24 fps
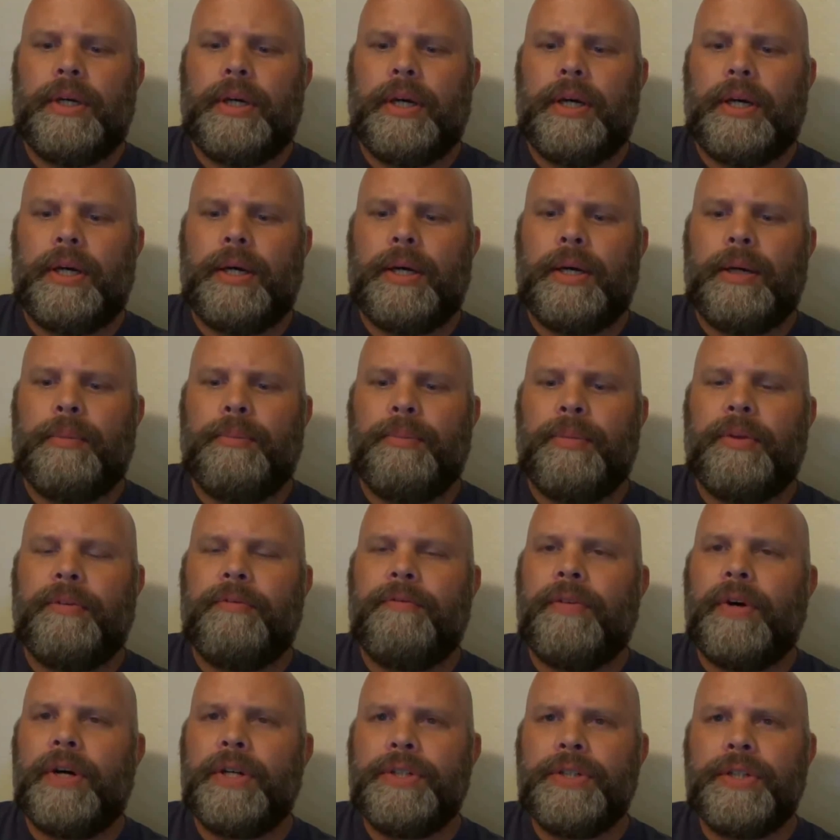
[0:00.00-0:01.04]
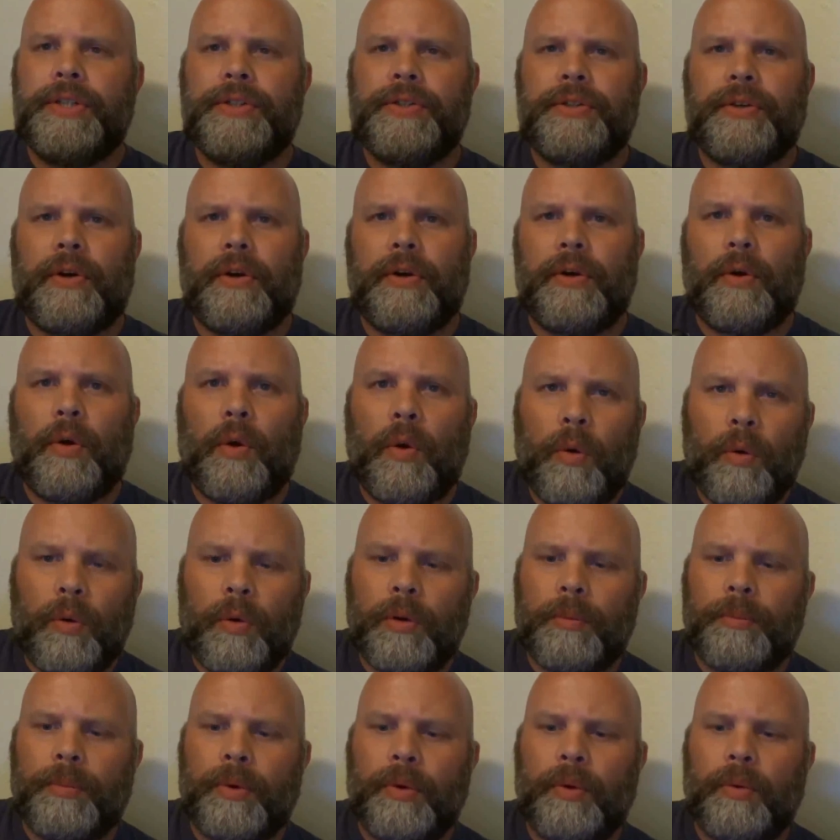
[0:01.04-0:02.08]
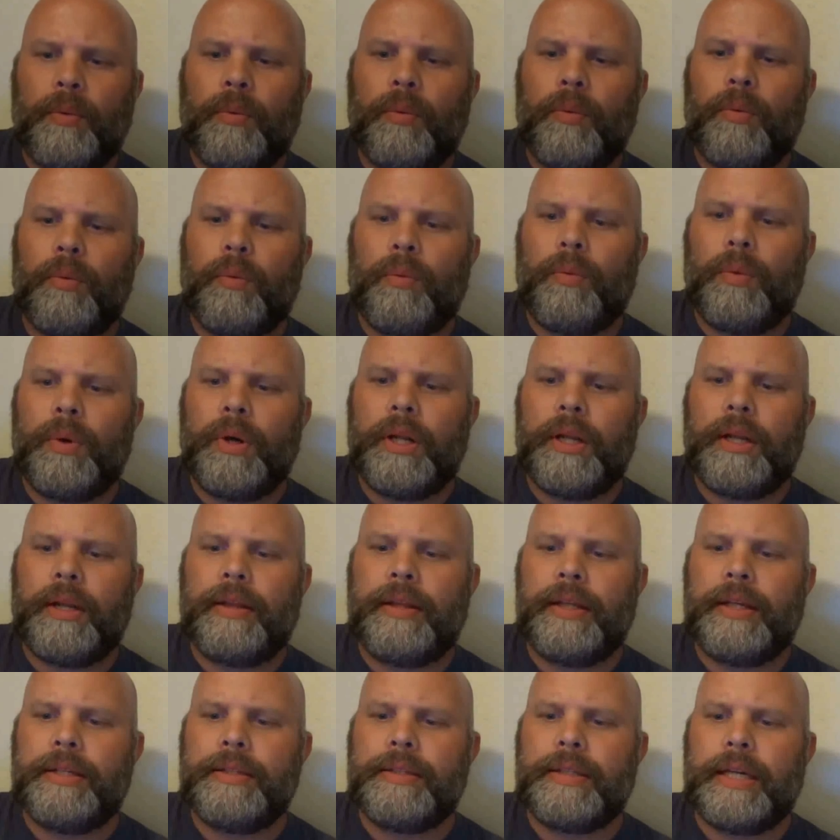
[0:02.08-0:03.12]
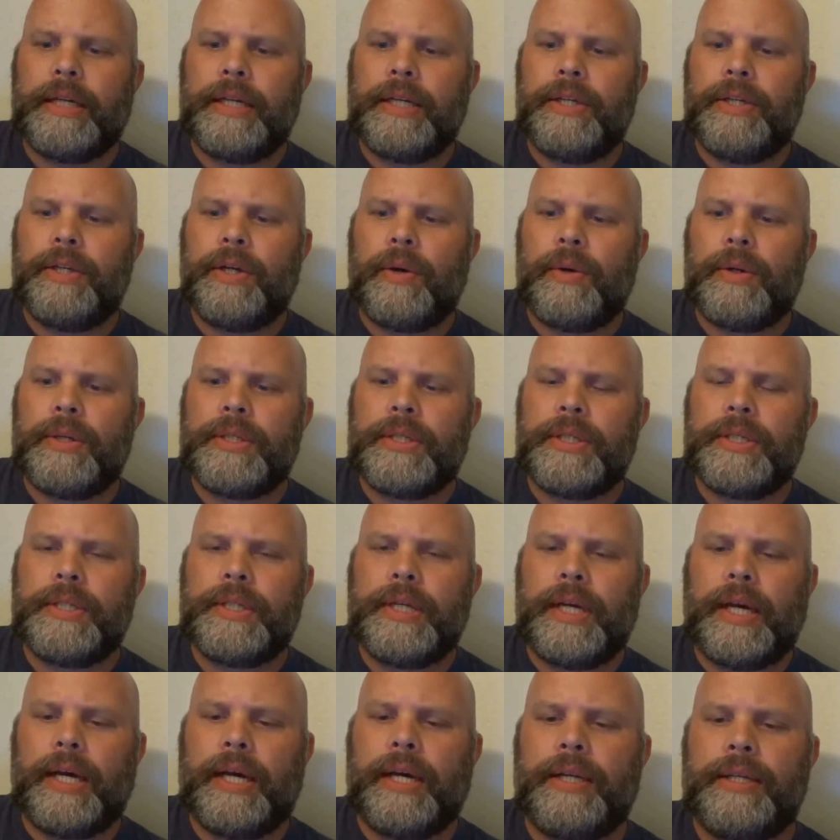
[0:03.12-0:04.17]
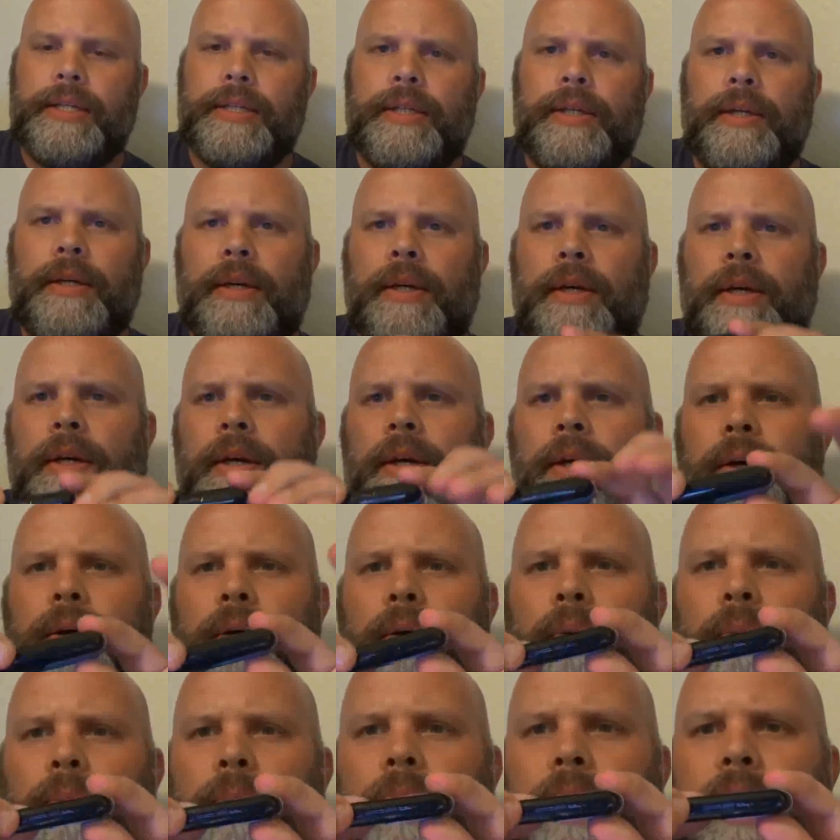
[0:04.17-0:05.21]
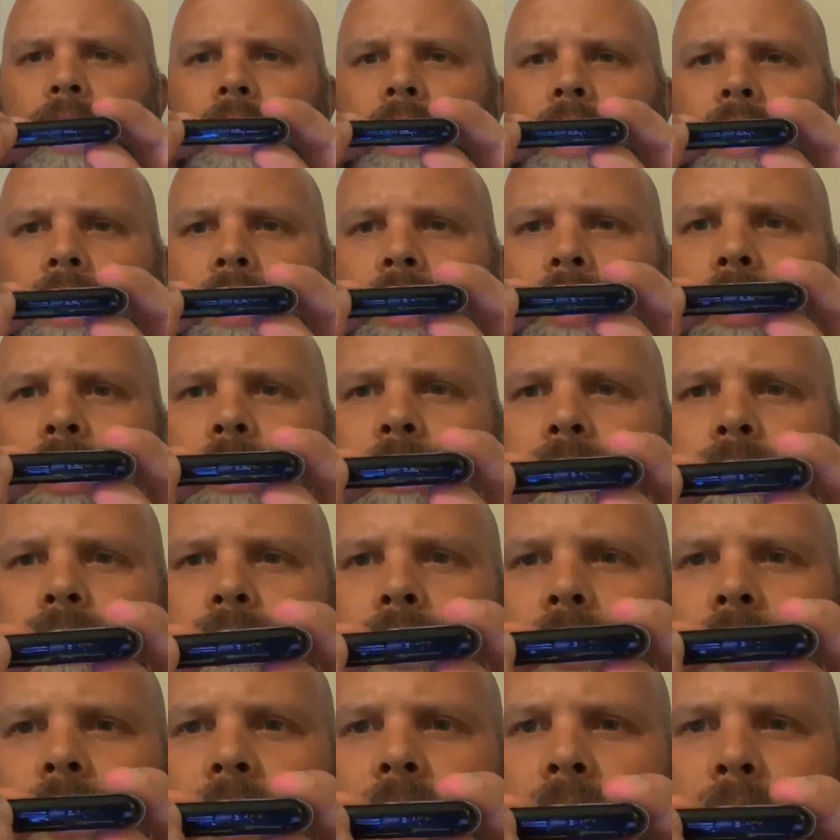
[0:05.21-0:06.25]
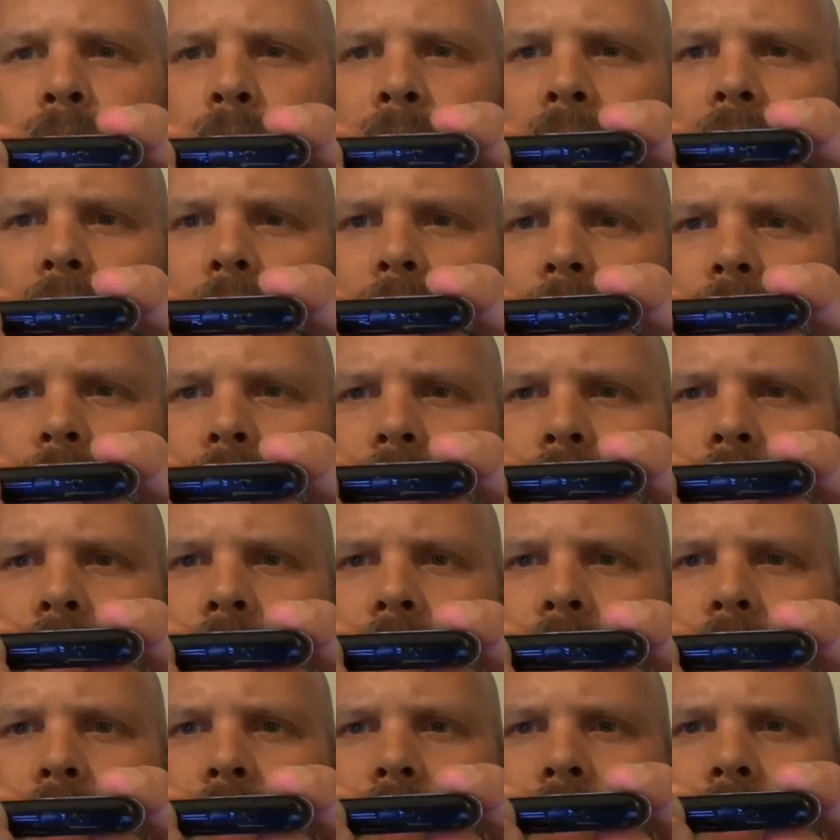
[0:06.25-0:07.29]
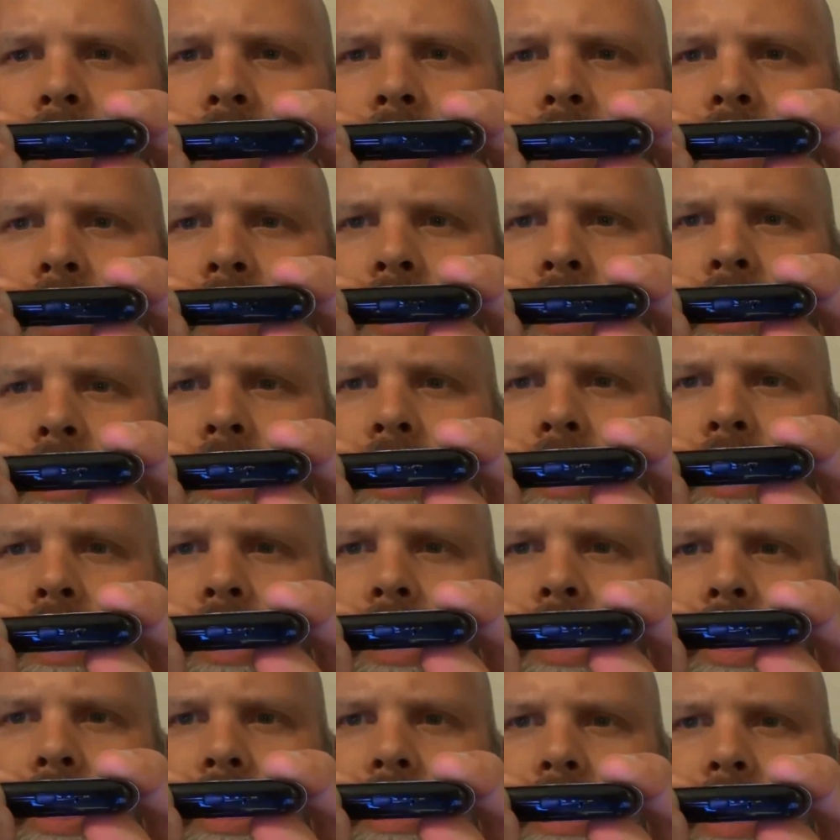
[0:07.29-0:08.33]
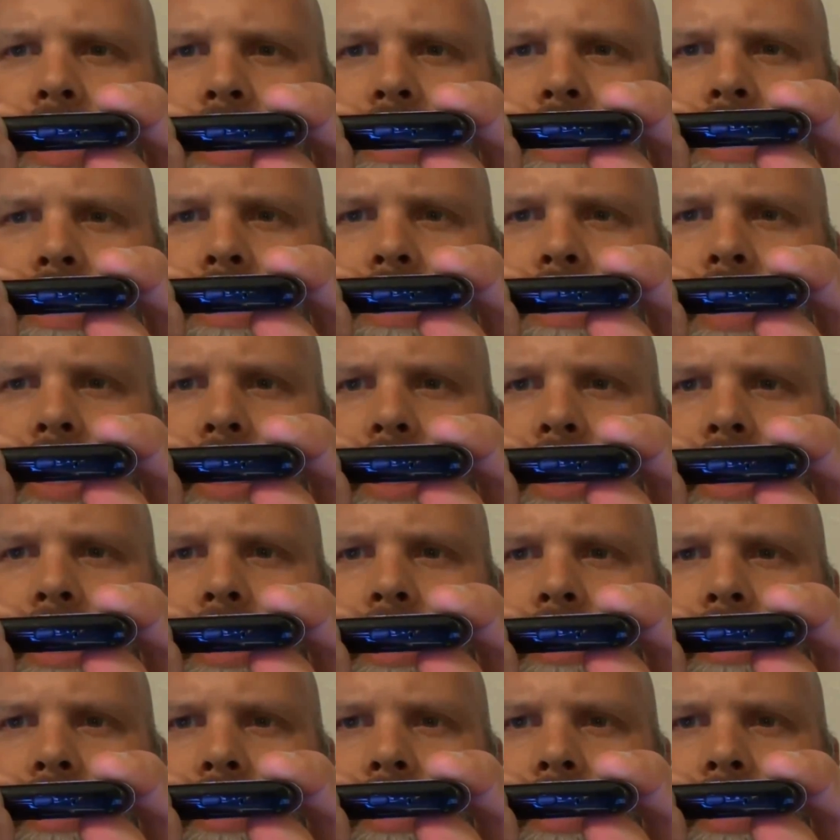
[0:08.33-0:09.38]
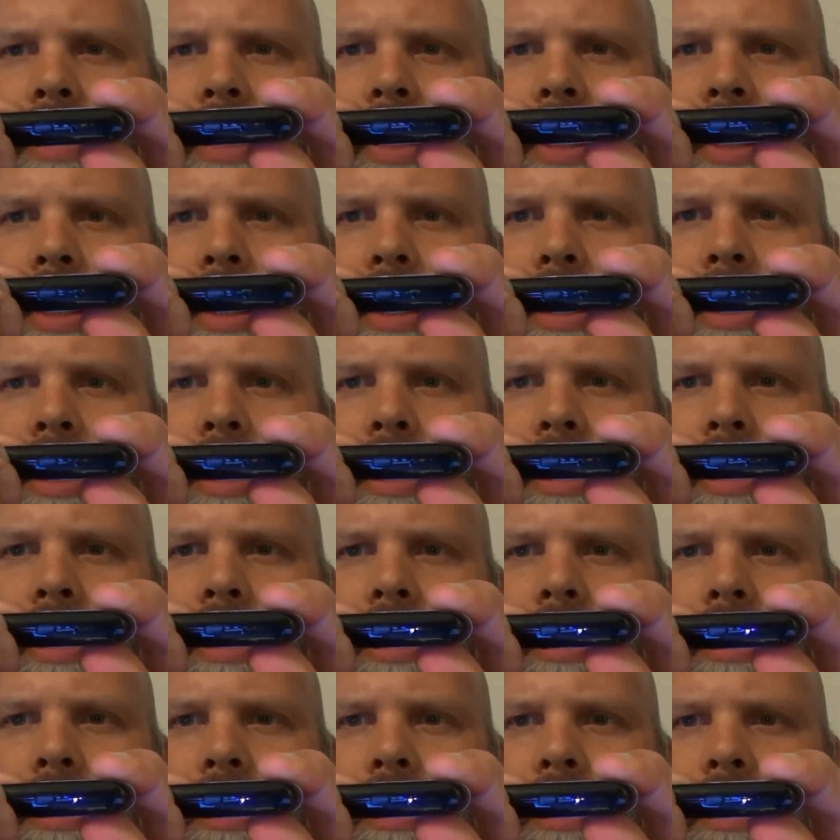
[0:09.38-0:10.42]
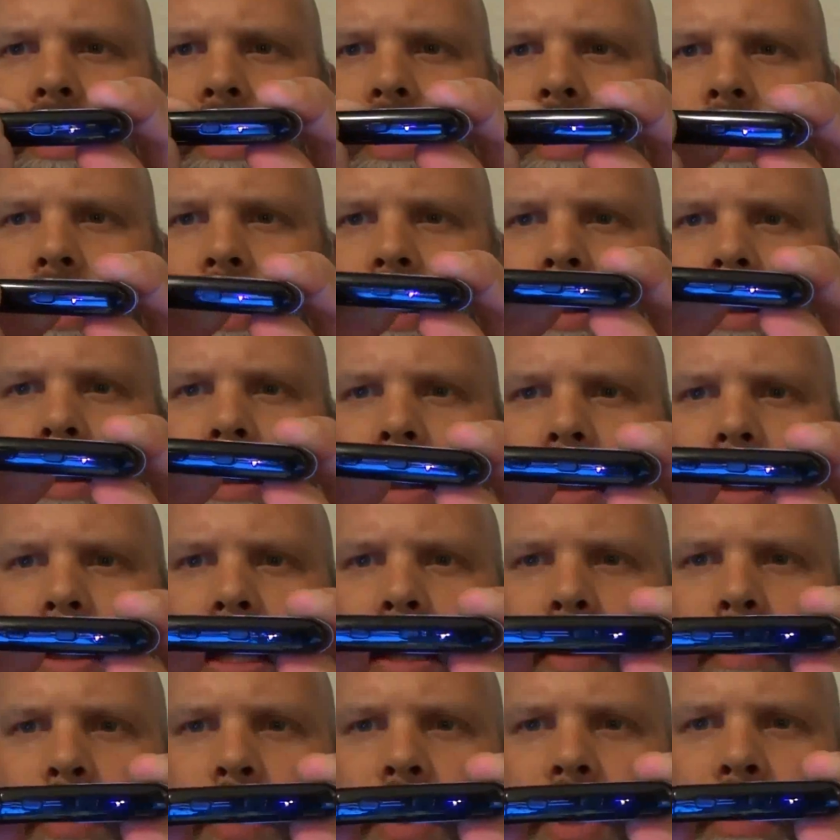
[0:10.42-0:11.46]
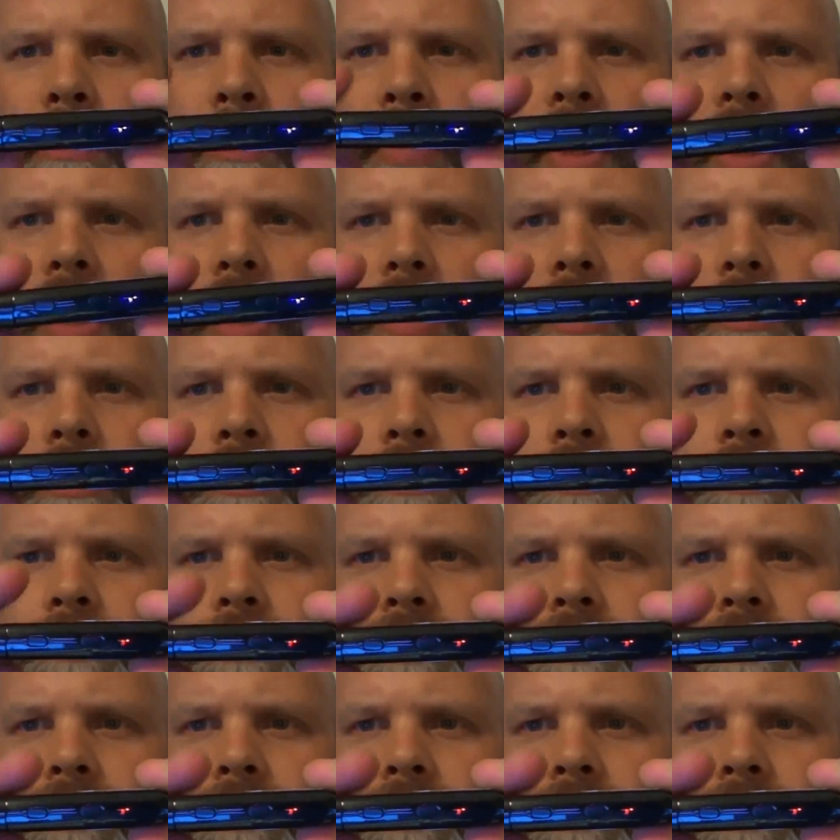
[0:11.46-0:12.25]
The functions aren't horrible. One of the things that I did notice is that when you turn on the power, it takes a second and the light will come on,